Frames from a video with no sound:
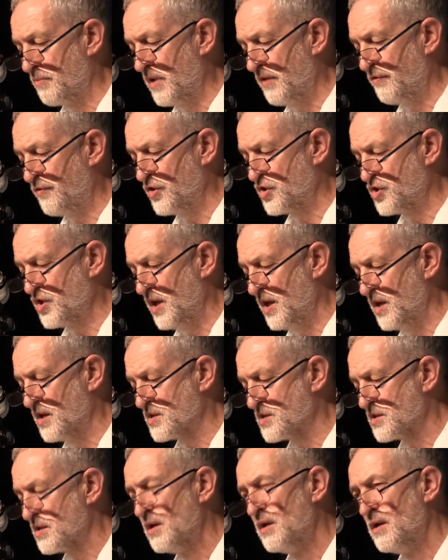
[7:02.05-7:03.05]

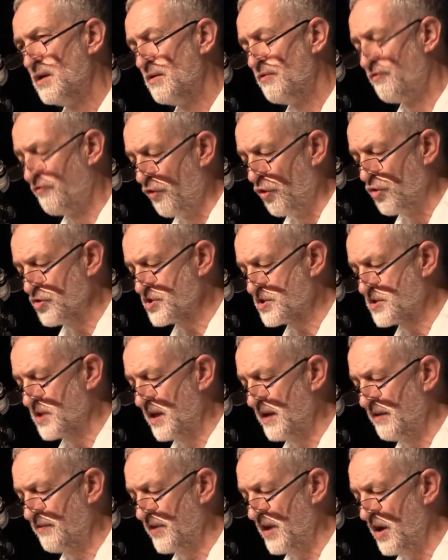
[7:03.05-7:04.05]
refugees, forced to
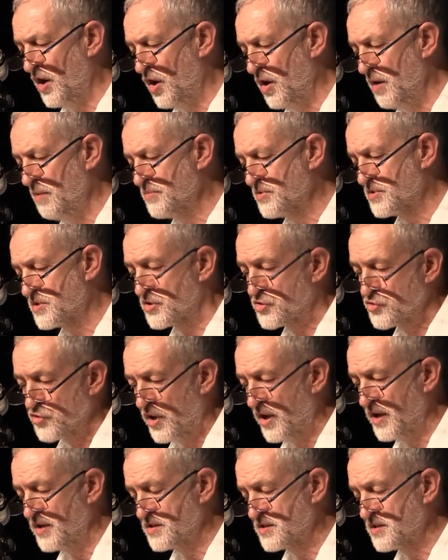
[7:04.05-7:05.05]
leave their homes to
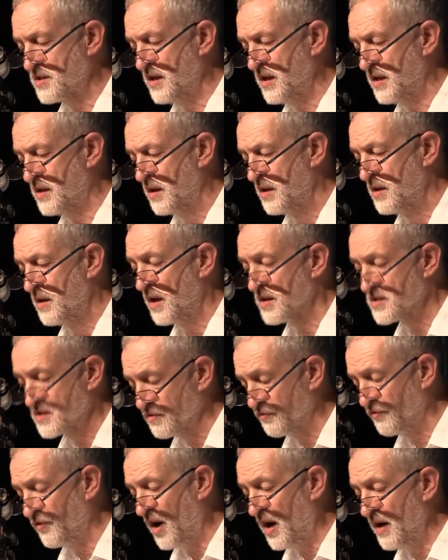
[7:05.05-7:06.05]
try and seek a
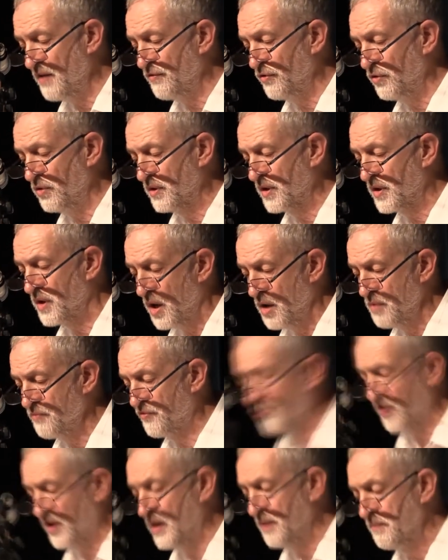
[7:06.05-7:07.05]
survival and
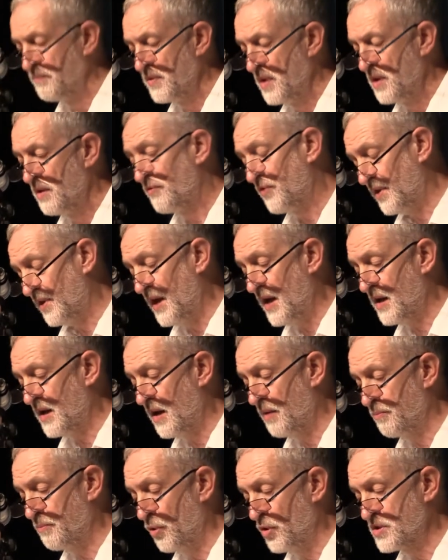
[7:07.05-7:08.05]
hopefully, from
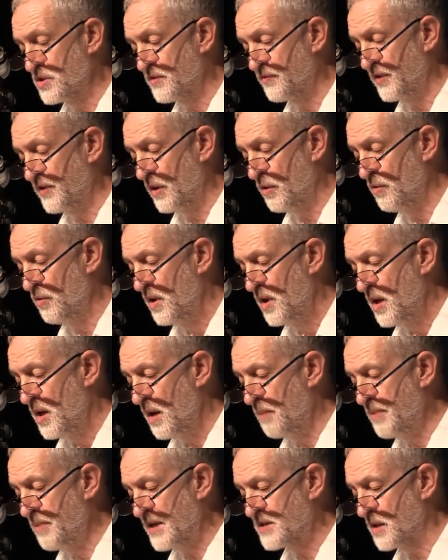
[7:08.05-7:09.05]
their point of view,
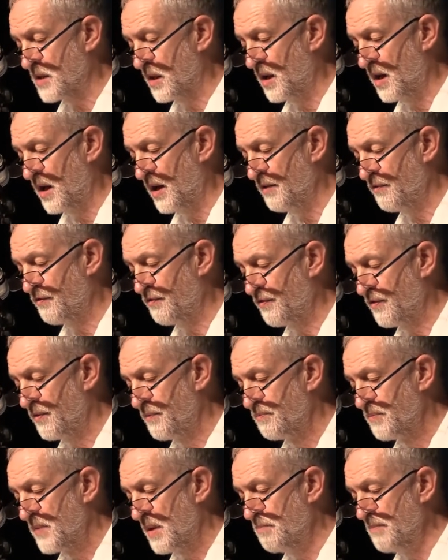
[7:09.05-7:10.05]
a better life.
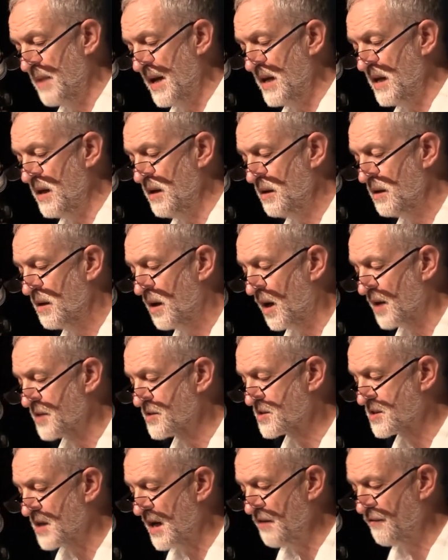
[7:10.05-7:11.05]
Many
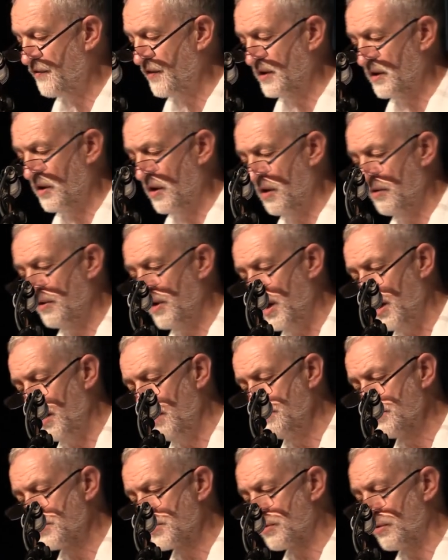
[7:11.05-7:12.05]
unsafe in their own
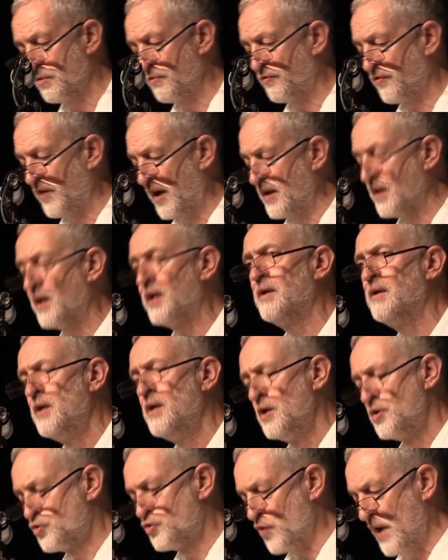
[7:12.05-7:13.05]
homes through
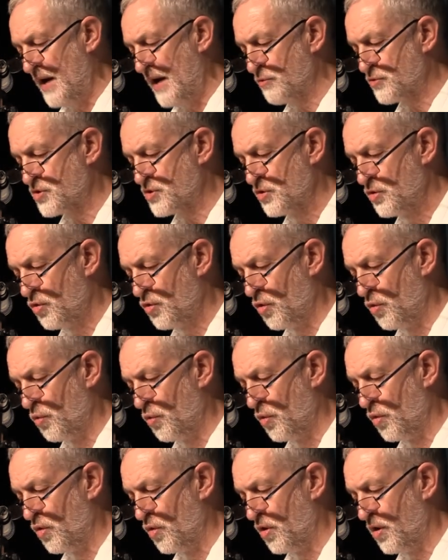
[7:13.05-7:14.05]
flooding, drought or
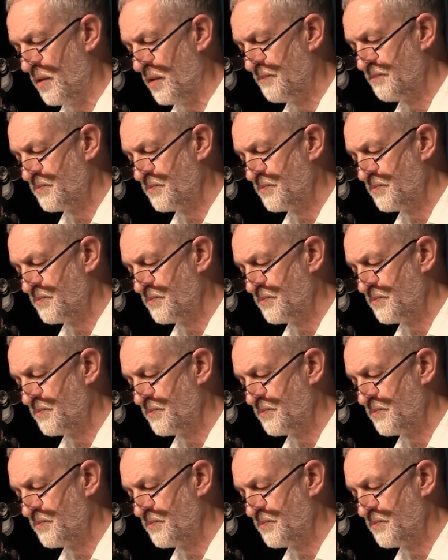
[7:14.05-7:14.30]
war.